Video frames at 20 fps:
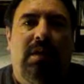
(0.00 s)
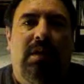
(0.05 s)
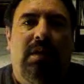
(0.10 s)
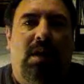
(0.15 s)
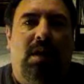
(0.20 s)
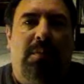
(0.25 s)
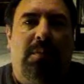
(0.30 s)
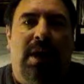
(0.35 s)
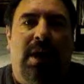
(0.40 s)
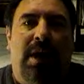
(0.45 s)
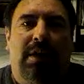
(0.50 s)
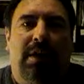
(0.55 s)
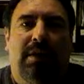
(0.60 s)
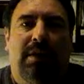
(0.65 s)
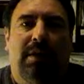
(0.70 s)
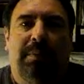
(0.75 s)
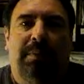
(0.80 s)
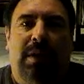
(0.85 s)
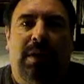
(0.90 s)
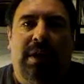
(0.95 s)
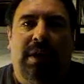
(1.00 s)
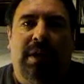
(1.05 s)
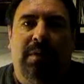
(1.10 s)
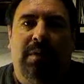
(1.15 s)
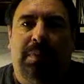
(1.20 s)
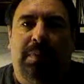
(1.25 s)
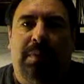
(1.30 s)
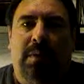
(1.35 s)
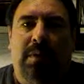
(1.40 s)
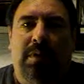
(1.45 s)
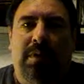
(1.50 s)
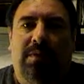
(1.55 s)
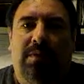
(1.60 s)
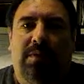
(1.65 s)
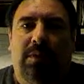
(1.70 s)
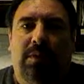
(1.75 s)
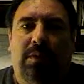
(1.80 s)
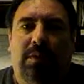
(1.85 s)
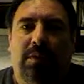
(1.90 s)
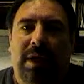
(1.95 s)
harmonica playing, probably
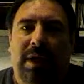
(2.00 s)
for